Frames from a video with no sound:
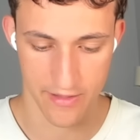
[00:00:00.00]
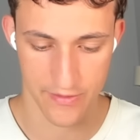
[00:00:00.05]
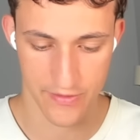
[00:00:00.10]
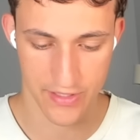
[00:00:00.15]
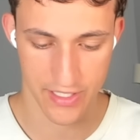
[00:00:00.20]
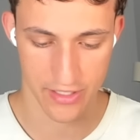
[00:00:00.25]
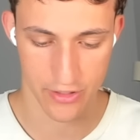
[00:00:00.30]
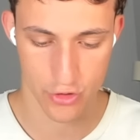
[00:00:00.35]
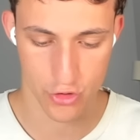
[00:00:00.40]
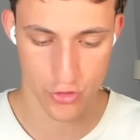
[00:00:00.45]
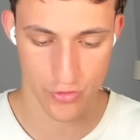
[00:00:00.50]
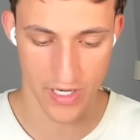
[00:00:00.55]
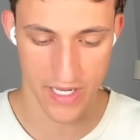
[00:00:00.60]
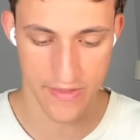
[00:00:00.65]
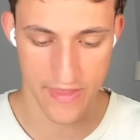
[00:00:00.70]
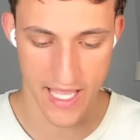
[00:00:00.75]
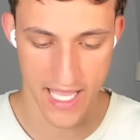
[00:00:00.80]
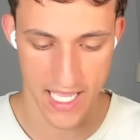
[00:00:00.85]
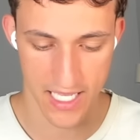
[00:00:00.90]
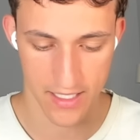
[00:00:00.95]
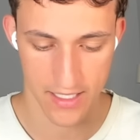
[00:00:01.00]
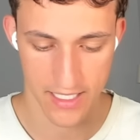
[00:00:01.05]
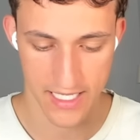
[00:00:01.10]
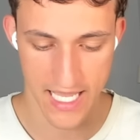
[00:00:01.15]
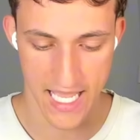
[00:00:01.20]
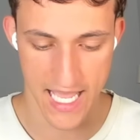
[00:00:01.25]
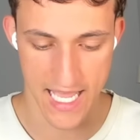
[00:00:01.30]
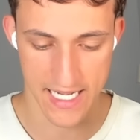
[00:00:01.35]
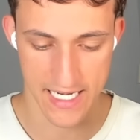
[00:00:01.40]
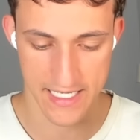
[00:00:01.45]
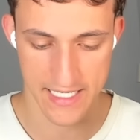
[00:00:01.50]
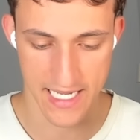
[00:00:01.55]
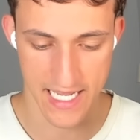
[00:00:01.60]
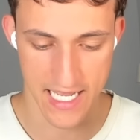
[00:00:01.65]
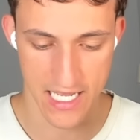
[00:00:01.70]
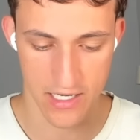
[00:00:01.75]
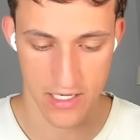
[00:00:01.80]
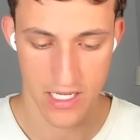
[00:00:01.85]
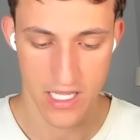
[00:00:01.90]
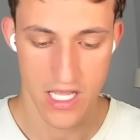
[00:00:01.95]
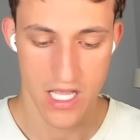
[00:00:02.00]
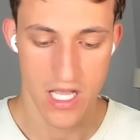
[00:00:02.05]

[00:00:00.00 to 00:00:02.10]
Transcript: He's going to shred that cannon down.